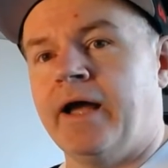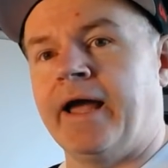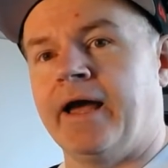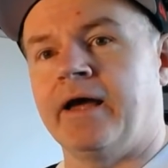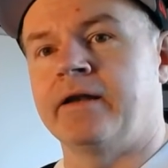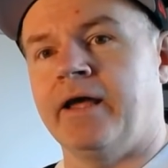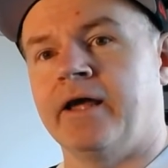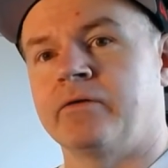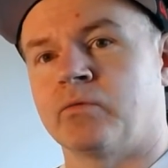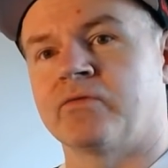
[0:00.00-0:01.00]
And,
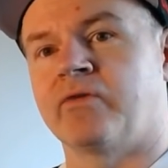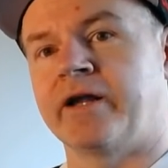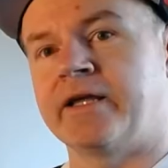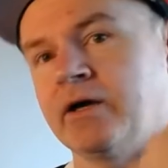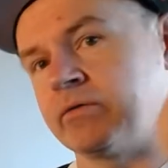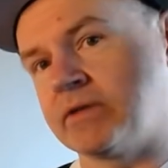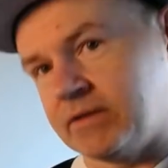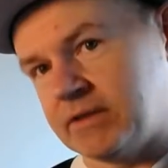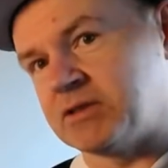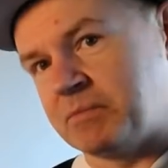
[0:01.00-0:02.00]
and we're finding out that
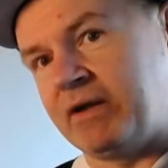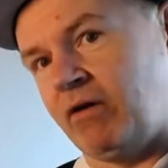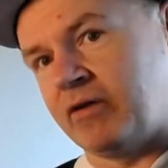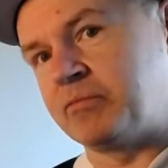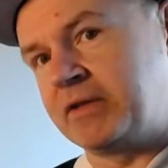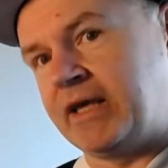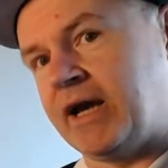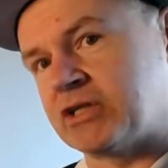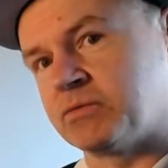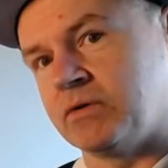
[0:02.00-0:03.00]
this may not have been the
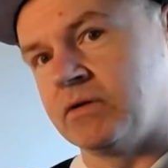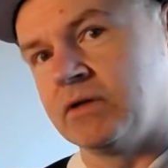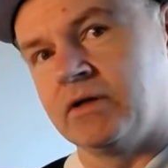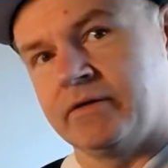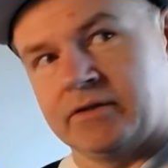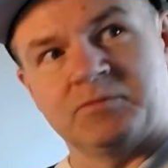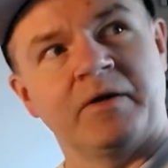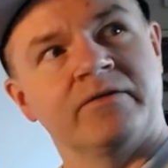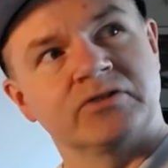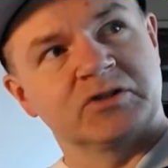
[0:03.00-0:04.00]
actual, this may
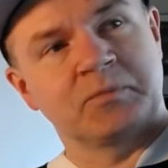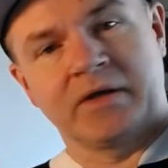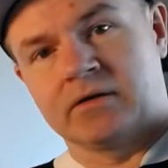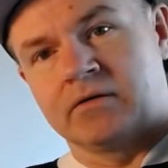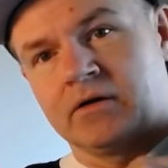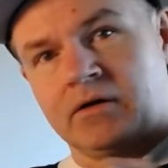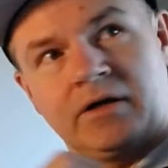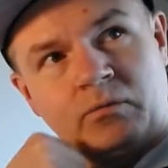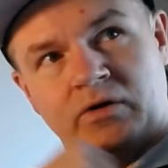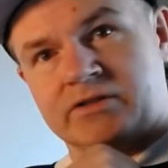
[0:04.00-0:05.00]
have just been,
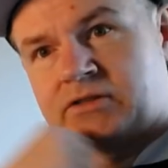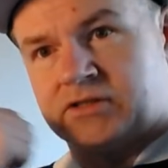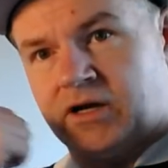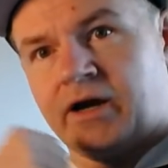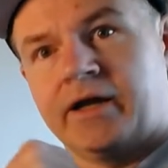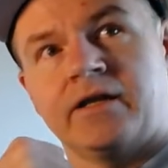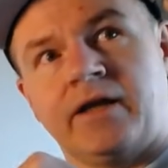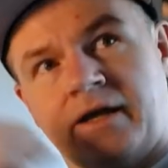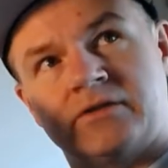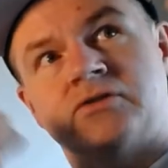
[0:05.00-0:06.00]
it wasn't tied.
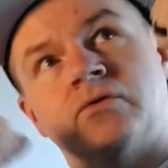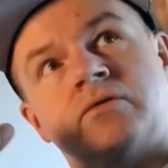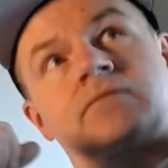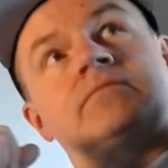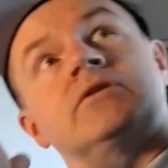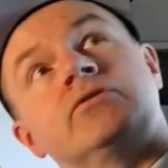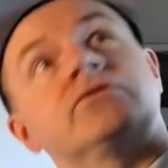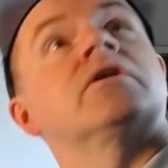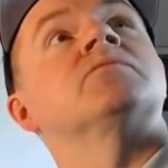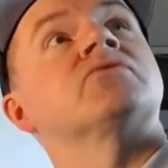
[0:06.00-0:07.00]
And so the, the news
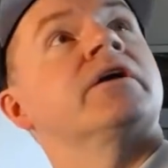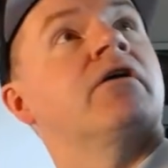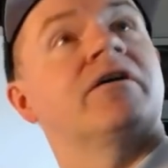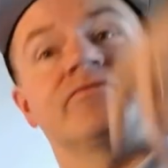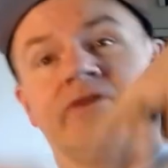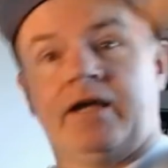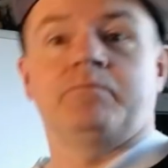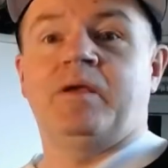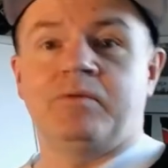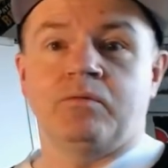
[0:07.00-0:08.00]
comes right off and
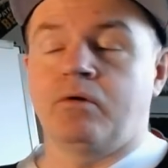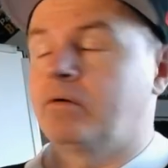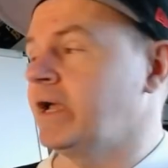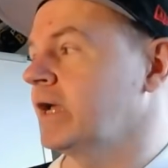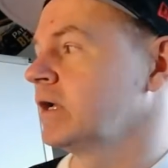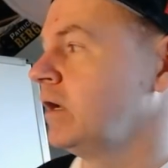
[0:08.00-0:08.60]
maybe we're okay.